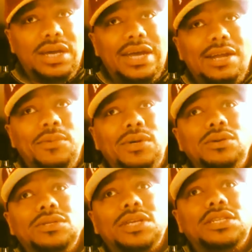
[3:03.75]
And I'm only
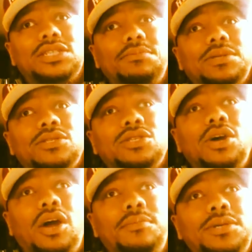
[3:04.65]
going to say something's
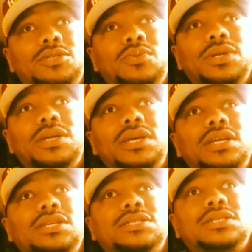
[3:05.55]
garbage when it
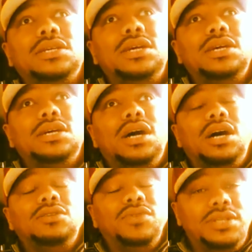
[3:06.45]
is
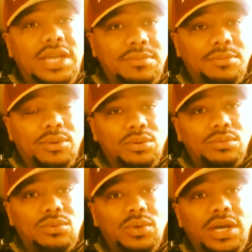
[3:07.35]
unredeemable.
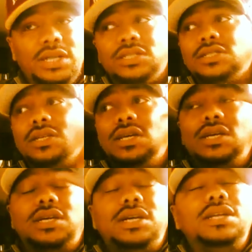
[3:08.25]
Where it
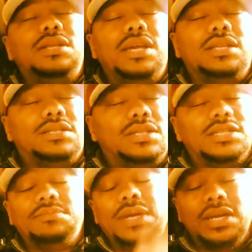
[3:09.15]

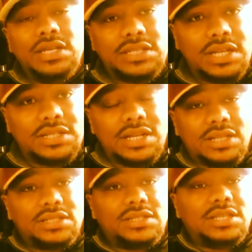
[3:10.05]
doesn't make any sense that
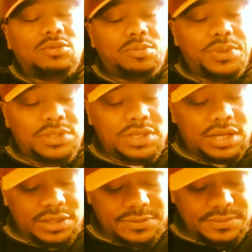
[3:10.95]
this was put
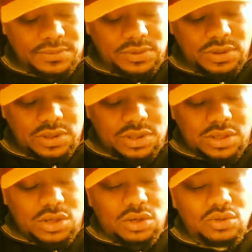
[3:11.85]
together.
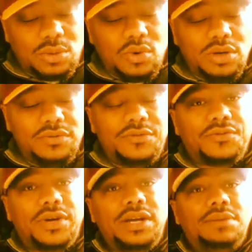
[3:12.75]
So I'm going to
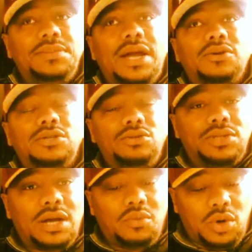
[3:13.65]
refrain. I'm not going to use
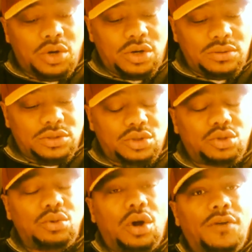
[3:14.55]
that word
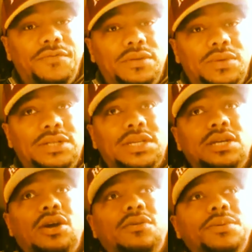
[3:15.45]
too often when I say
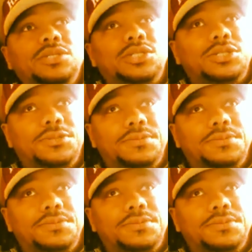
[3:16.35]
garbage.